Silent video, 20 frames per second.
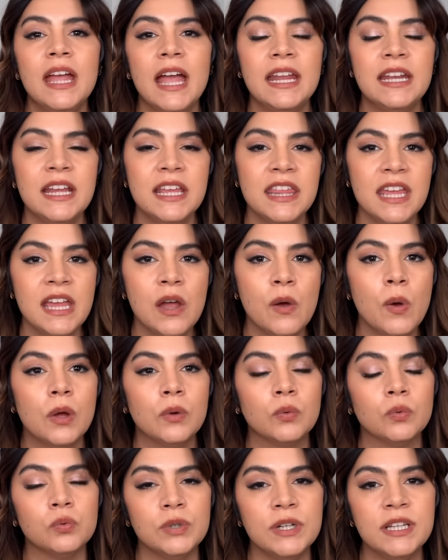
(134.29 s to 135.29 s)
And I think
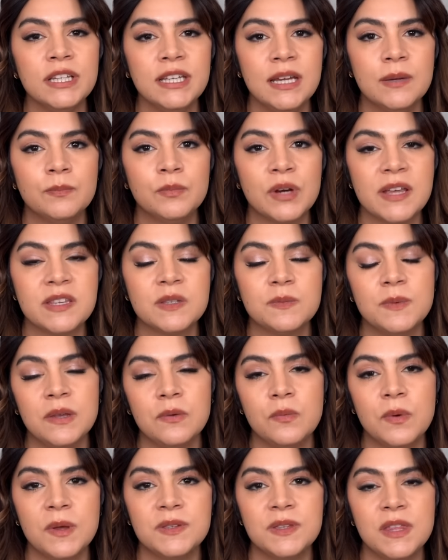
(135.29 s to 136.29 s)
what really impressed
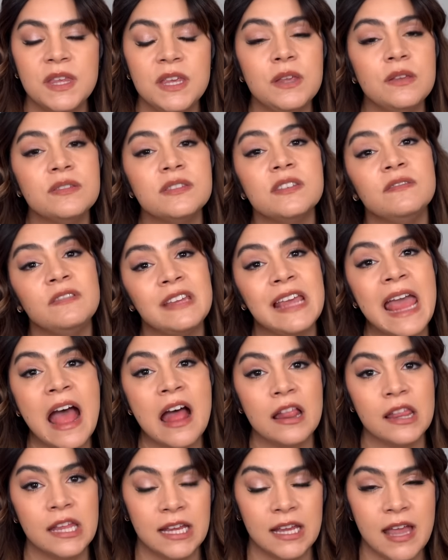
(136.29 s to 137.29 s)
me was the use of
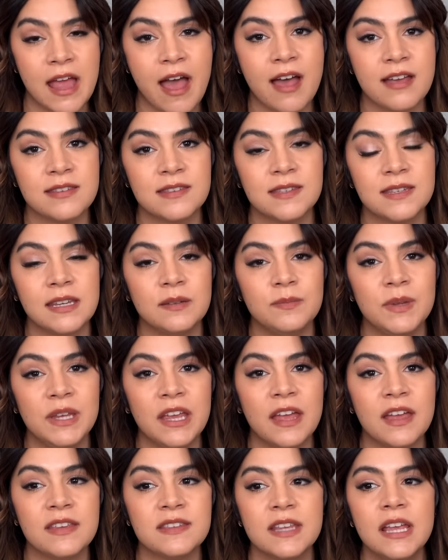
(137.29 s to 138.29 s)
gallic acid,
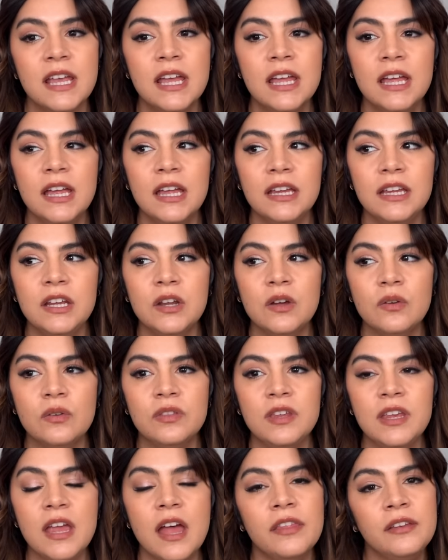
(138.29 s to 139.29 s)
because you know,
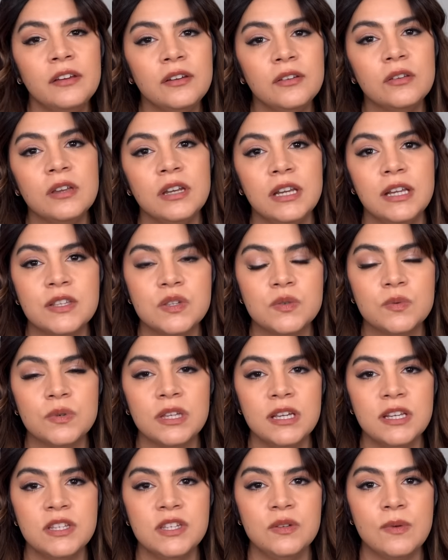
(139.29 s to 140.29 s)
the other ingredients
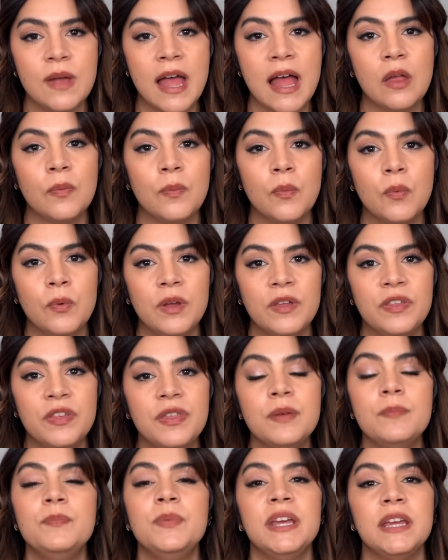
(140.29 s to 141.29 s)
really do help
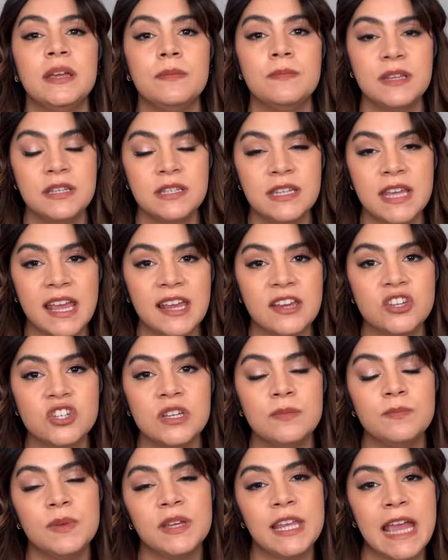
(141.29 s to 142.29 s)
with the
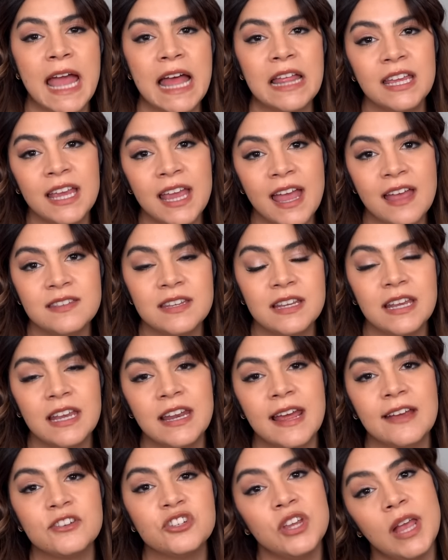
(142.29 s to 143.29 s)
pigmentation, but gallic acid
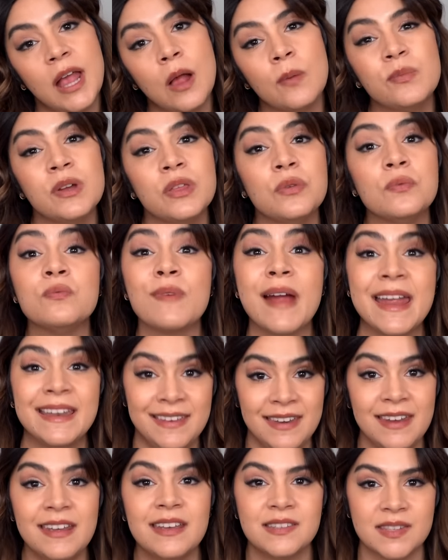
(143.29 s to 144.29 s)
can actually help with
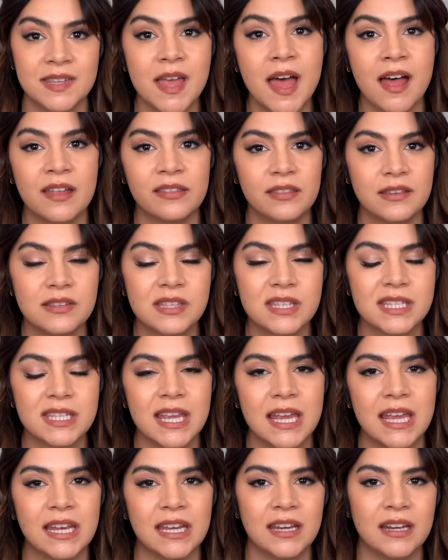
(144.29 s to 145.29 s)
redness on the
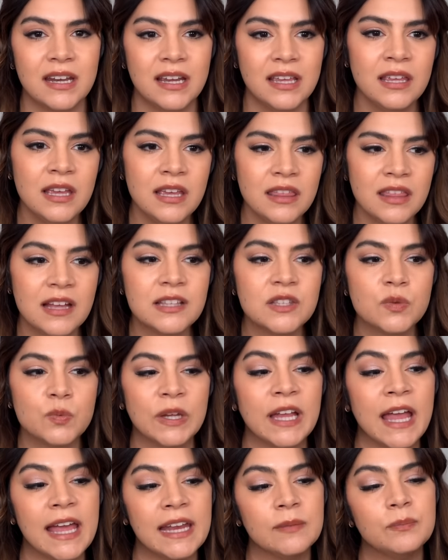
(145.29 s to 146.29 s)
skin. And I think that's
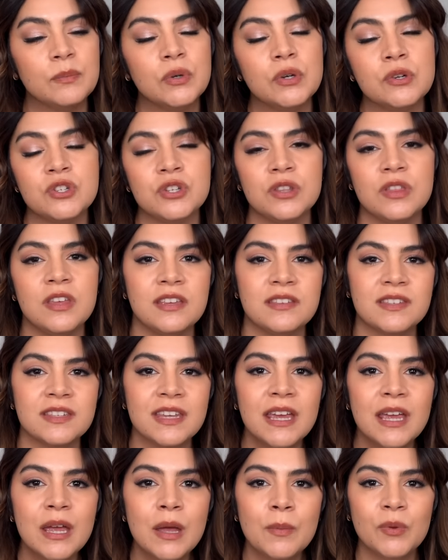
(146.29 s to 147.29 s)
what kind of pushed this
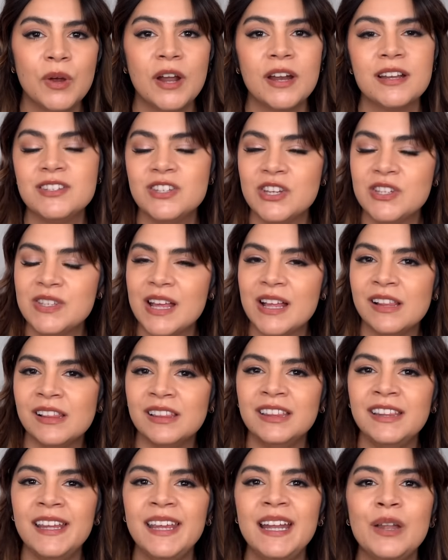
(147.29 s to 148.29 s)
product just a
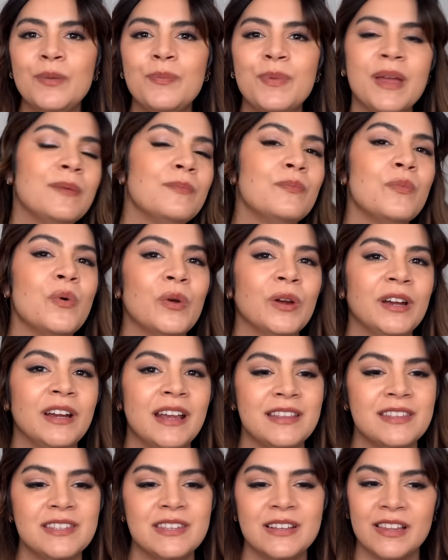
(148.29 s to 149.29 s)
little bit more
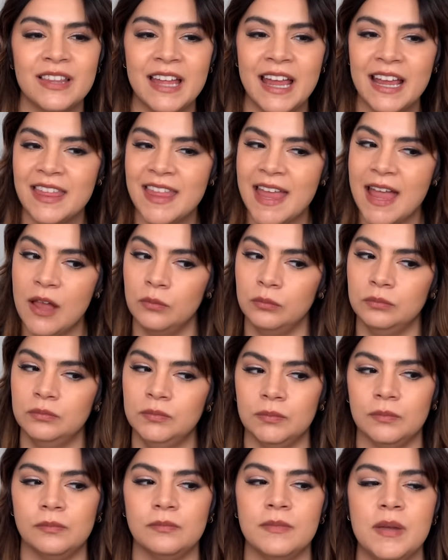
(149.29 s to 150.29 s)
into like that
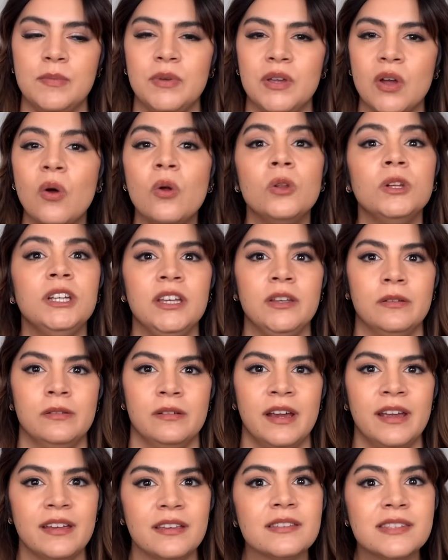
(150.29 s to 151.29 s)
maybe holy
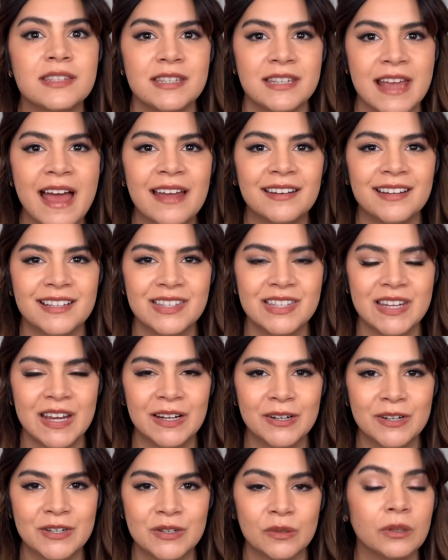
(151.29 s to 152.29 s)
grail status
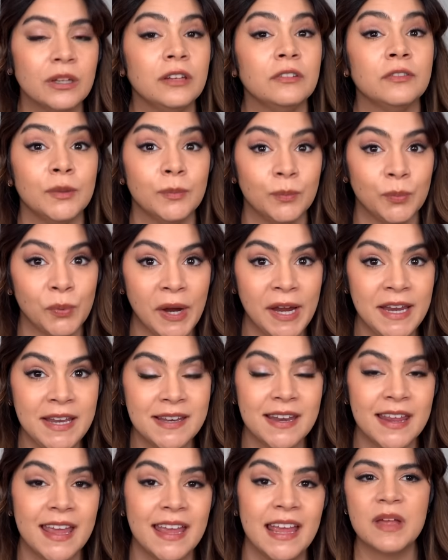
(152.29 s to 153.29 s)
territory for
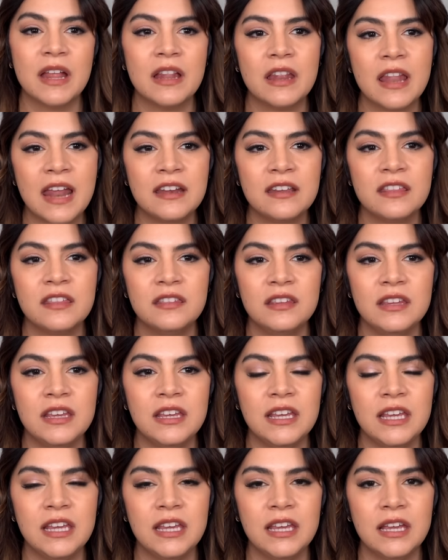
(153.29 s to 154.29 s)
brightening. A lot of
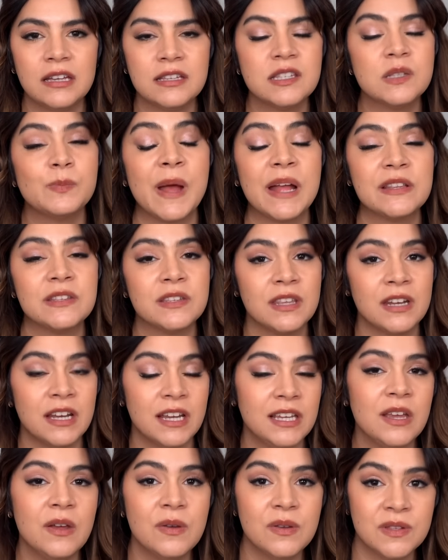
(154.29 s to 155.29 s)
the spots that I
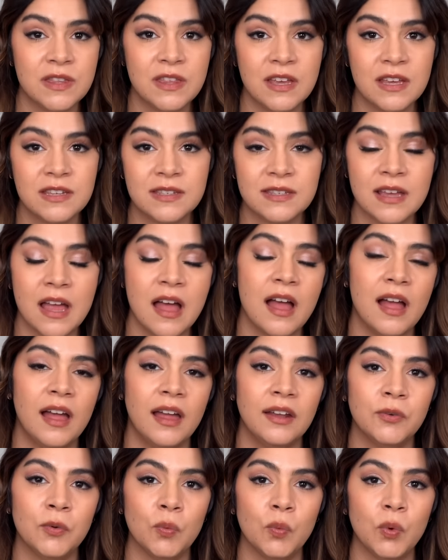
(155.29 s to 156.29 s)
used this
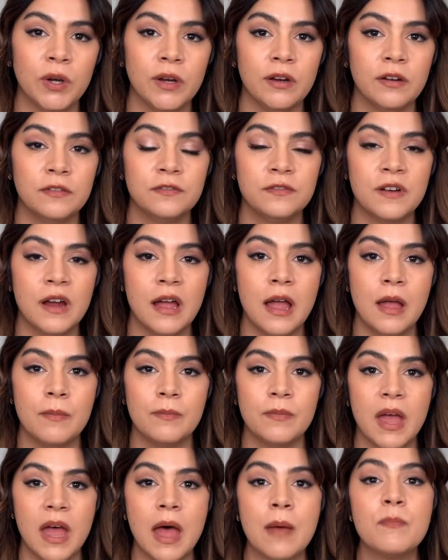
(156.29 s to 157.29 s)
on were
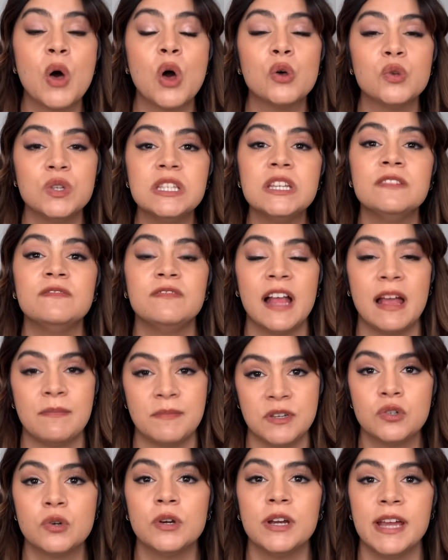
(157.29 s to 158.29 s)
from a
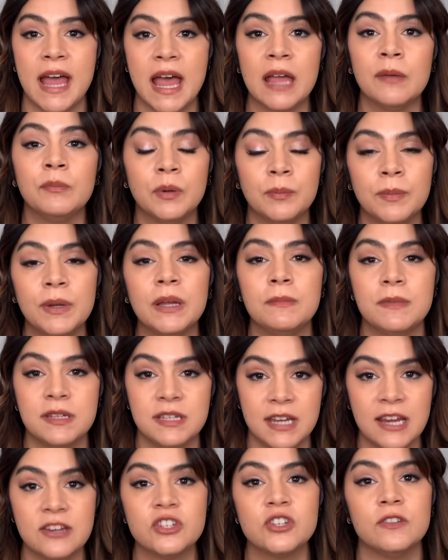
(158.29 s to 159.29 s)
post-inflammatory
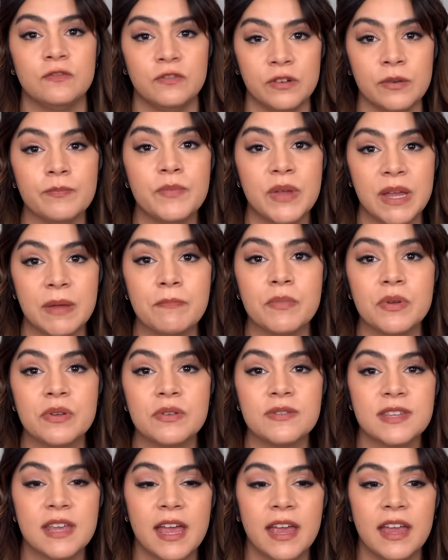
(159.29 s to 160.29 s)
hyperpigmentation from
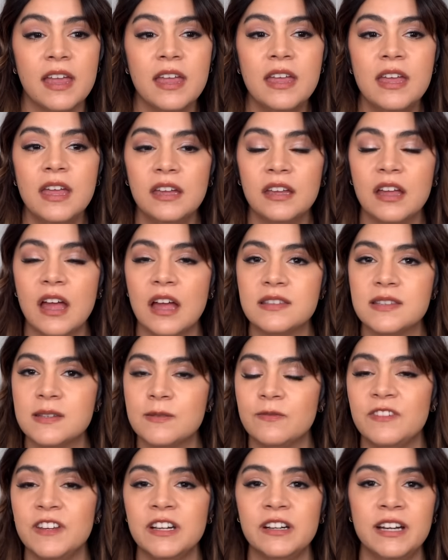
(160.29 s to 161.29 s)
pimples. I got
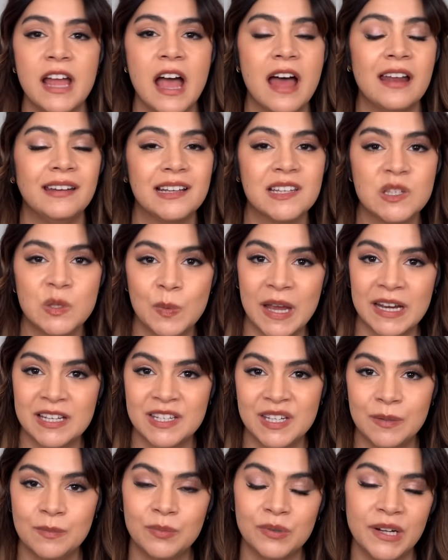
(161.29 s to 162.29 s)
some very
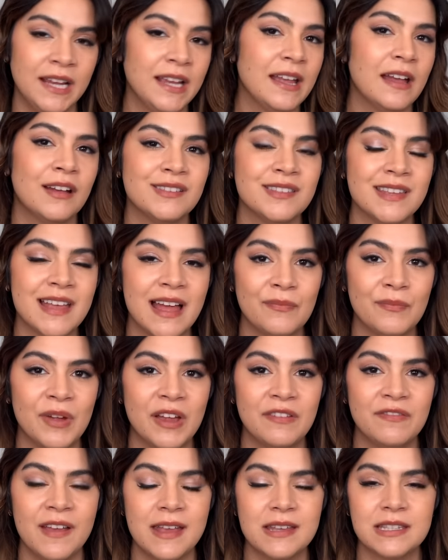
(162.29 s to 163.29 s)
unexpected breakouts on
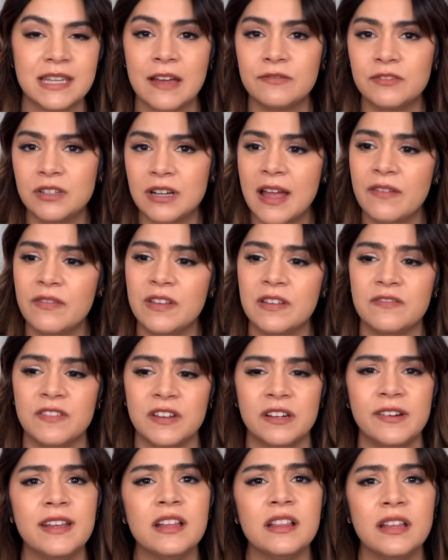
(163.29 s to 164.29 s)
my face after having
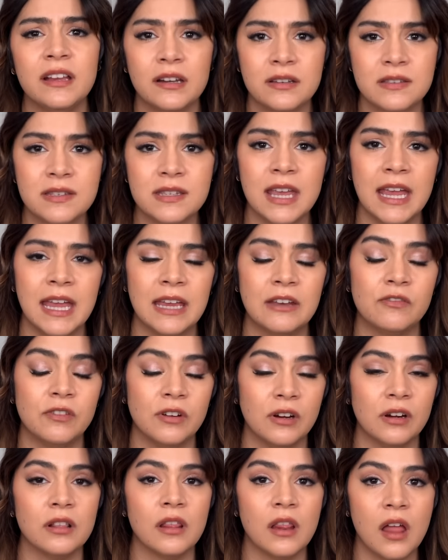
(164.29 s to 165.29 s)
very clear skin
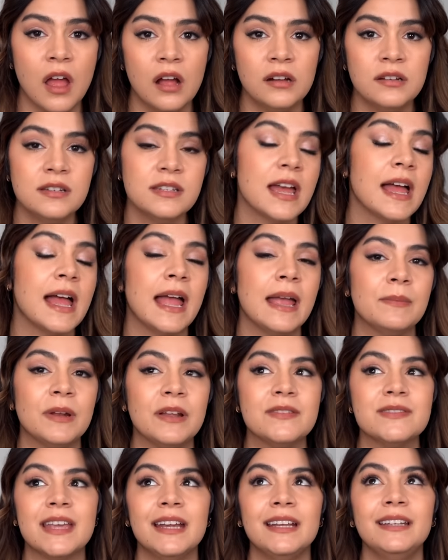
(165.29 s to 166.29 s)
for a long time, and
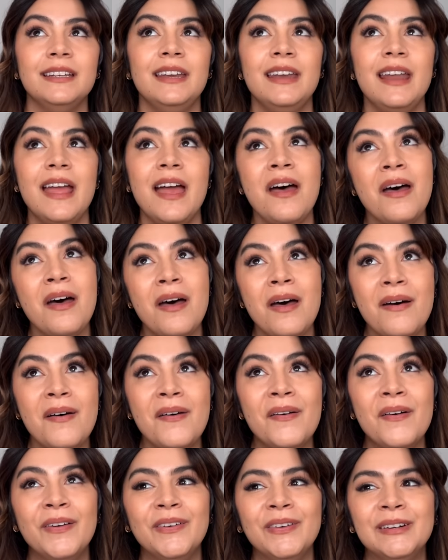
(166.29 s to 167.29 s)
I was like,
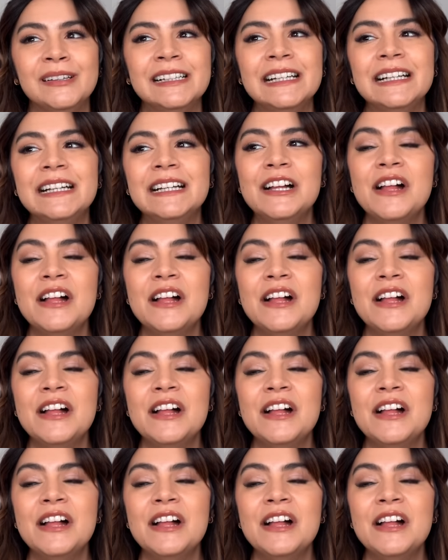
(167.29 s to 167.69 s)
no!